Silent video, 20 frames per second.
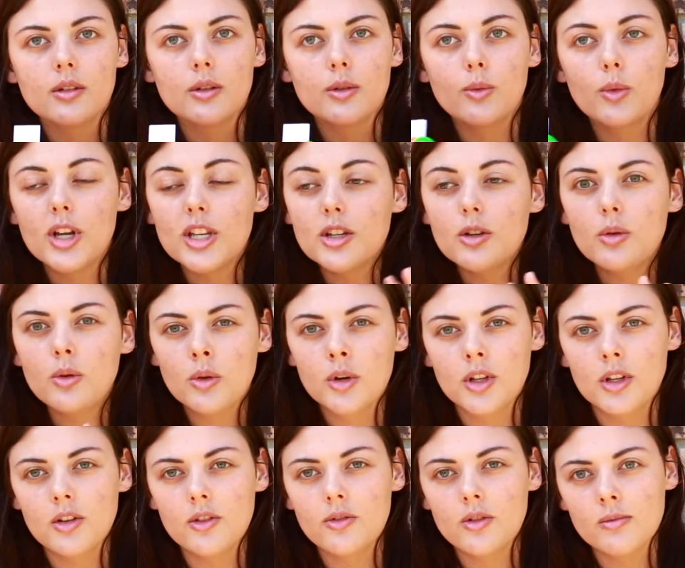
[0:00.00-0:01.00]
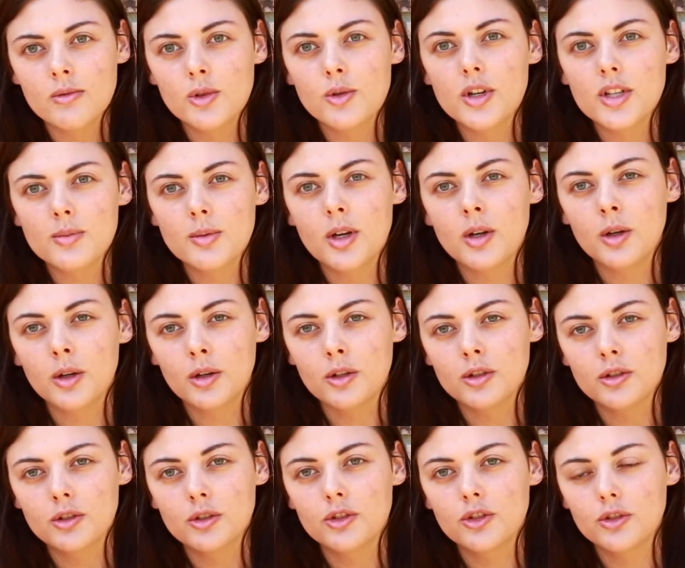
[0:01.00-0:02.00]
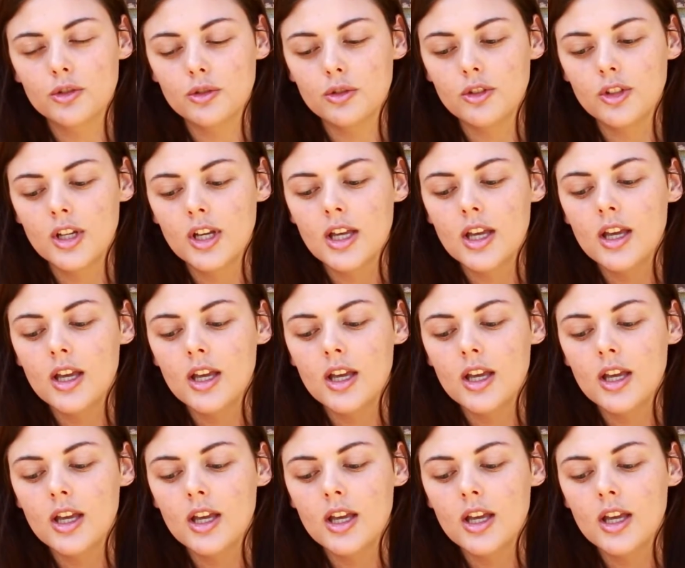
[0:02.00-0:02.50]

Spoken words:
when you order from Toys by Cockatoo Jewel,